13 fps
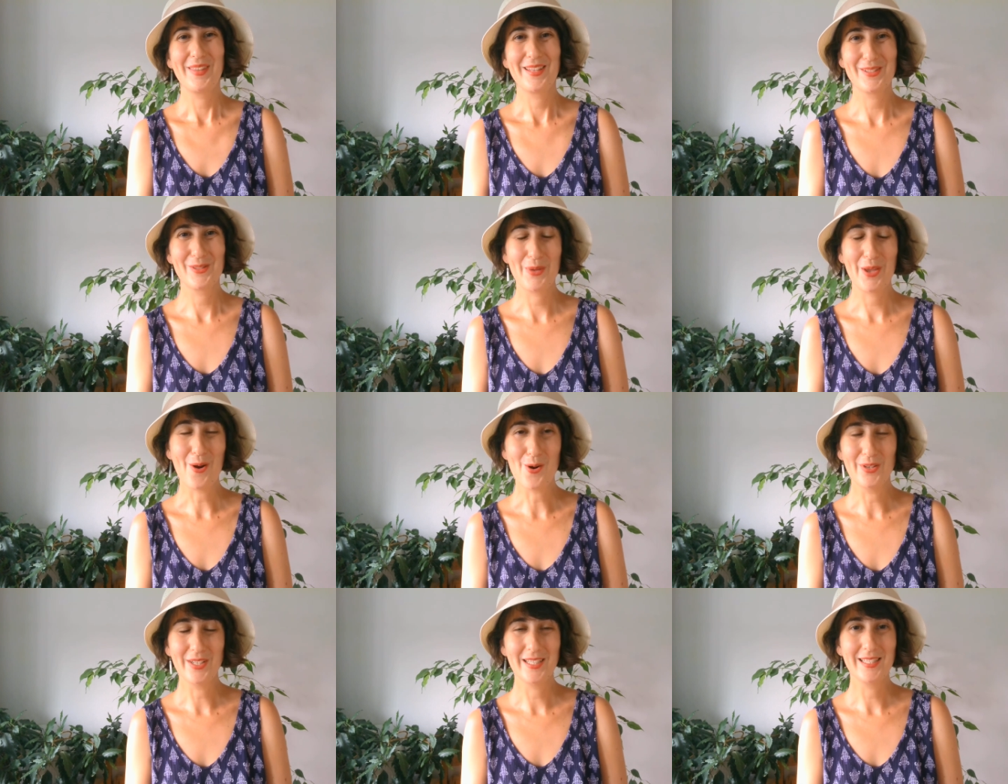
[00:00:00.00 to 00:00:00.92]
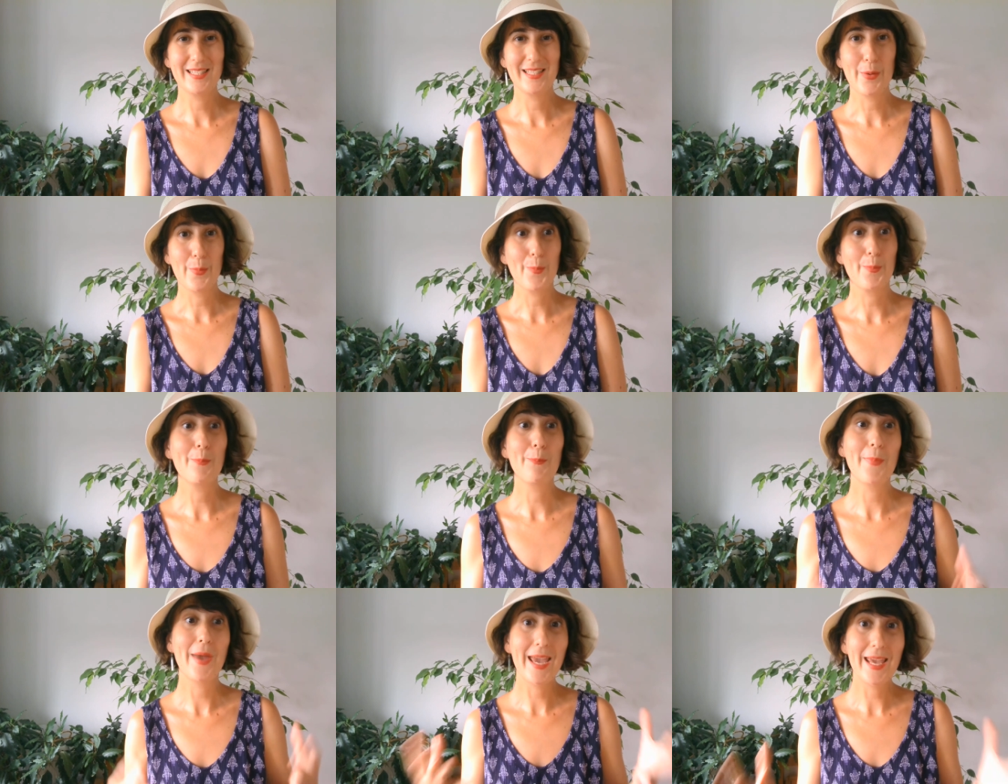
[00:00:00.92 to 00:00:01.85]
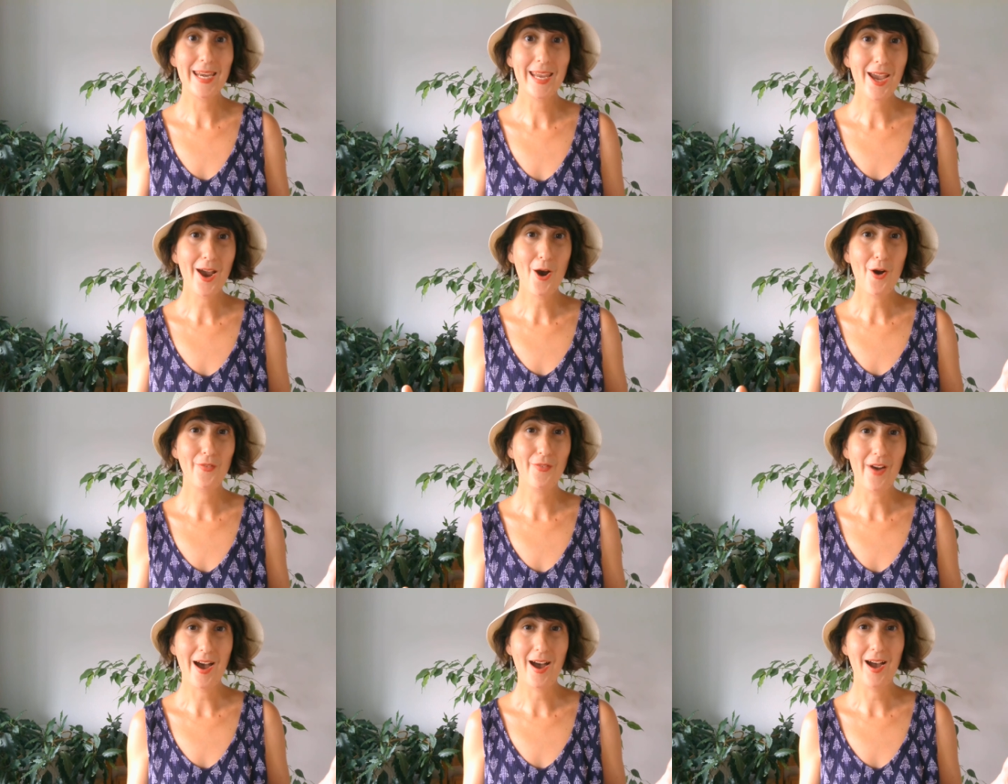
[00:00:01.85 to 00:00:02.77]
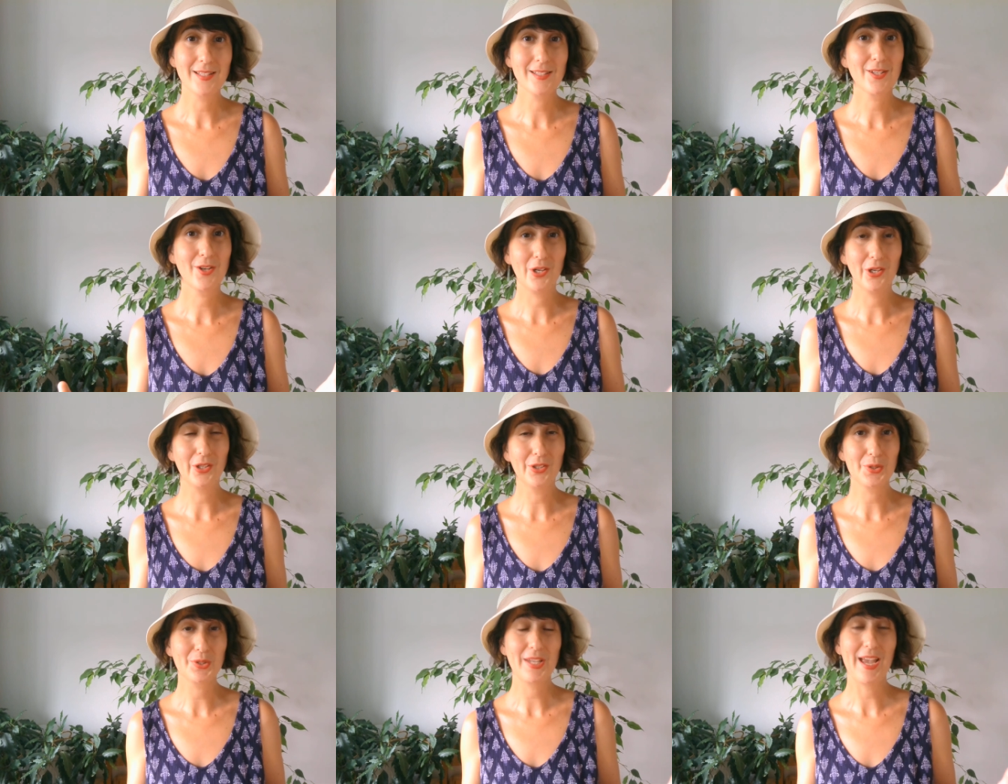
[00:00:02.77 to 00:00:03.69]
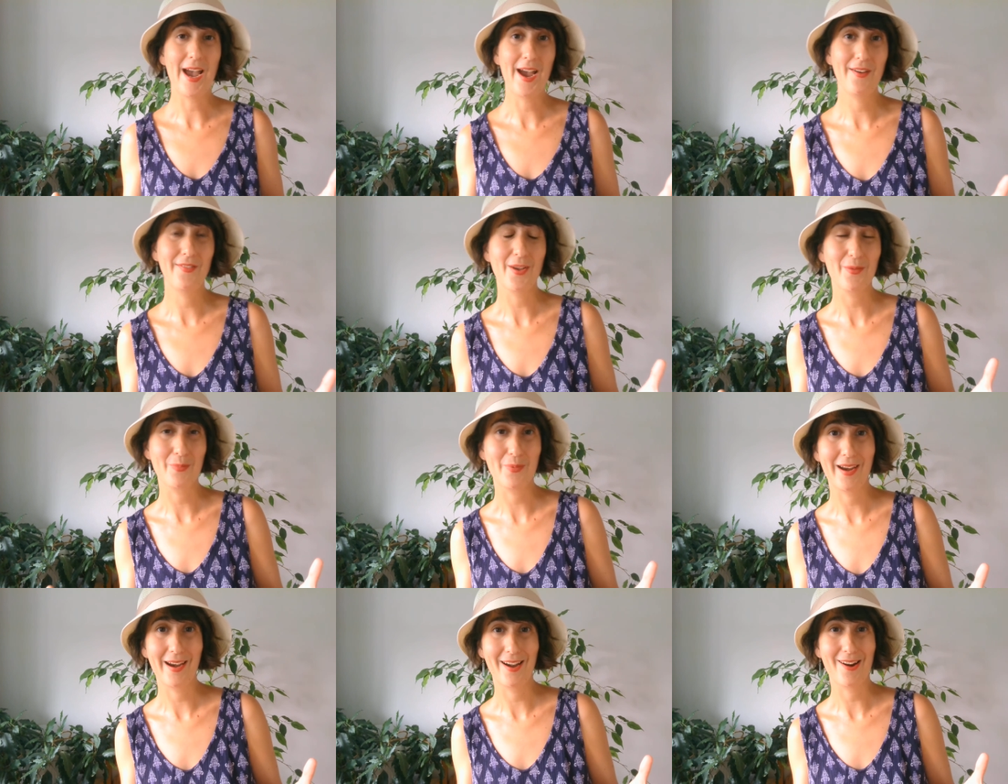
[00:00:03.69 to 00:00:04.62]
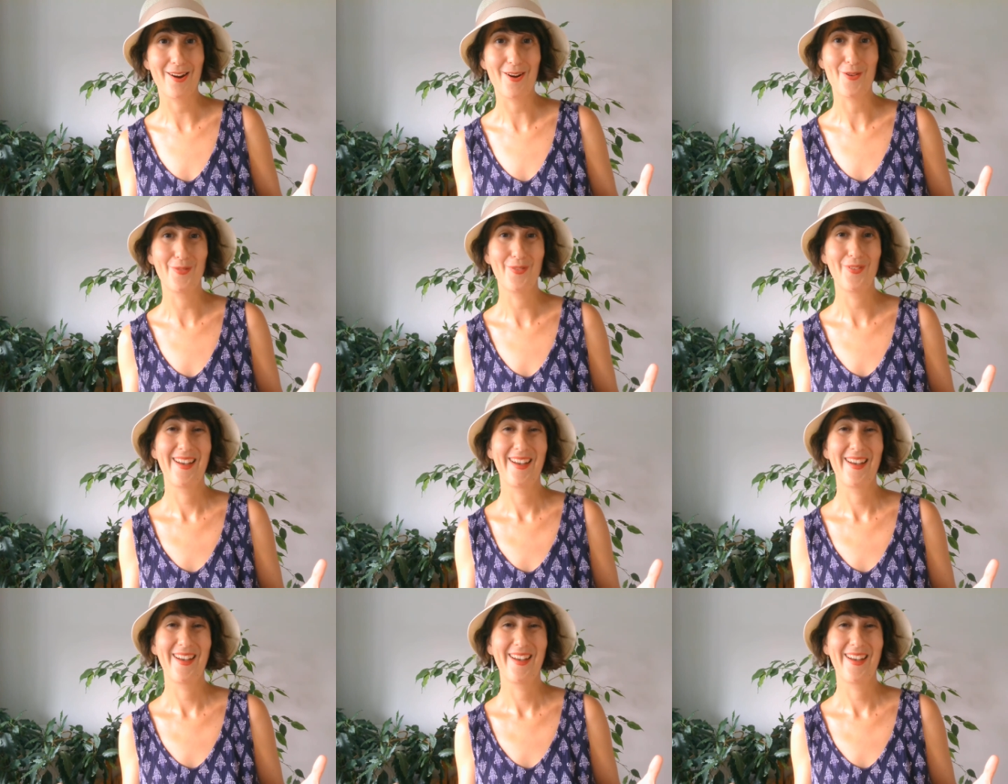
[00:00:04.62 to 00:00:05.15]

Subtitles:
to be honest, many of us girls have a pair of